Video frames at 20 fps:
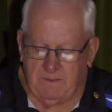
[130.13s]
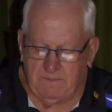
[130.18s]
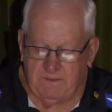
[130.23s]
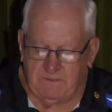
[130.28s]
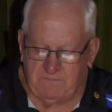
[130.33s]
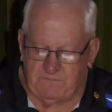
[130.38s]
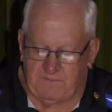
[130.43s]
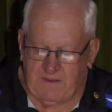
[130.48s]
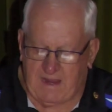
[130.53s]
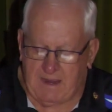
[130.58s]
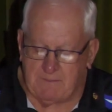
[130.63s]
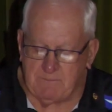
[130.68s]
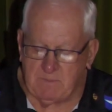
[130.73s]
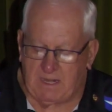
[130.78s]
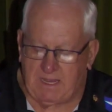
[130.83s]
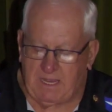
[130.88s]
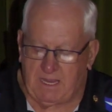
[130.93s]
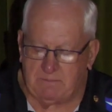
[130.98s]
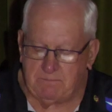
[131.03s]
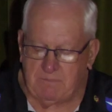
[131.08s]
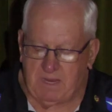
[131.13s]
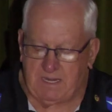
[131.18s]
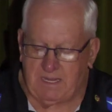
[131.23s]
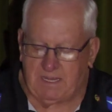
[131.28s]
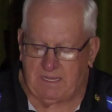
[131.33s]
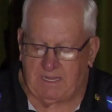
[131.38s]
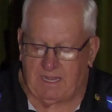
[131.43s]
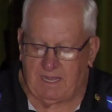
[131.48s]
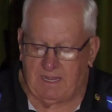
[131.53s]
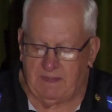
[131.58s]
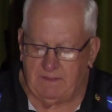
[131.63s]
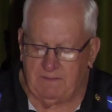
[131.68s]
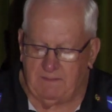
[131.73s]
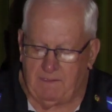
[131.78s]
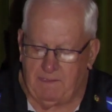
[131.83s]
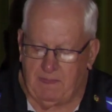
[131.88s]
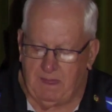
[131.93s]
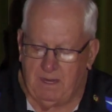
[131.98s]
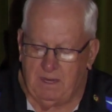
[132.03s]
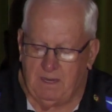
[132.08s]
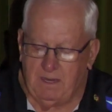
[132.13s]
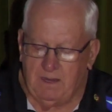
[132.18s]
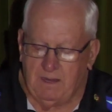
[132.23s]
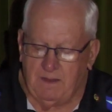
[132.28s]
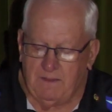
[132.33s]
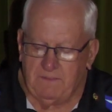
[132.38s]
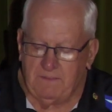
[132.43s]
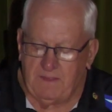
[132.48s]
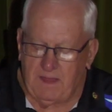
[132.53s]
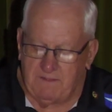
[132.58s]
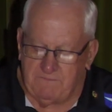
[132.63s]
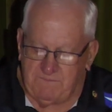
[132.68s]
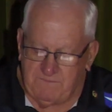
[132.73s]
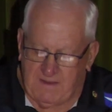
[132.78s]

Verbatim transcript: the family in many the